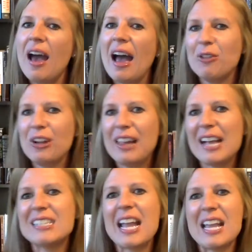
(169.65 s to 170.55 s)
I
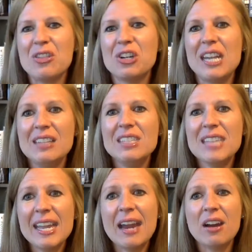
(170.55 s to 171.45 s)
realized I either needed to
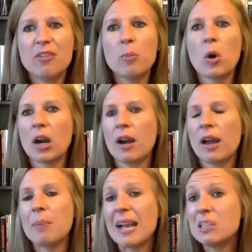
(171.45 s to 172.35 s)
take care of more
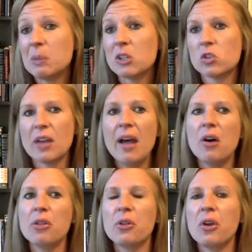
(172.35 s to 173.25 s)
my spiritual
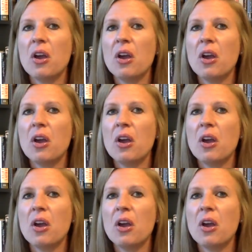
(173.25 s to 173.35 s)
health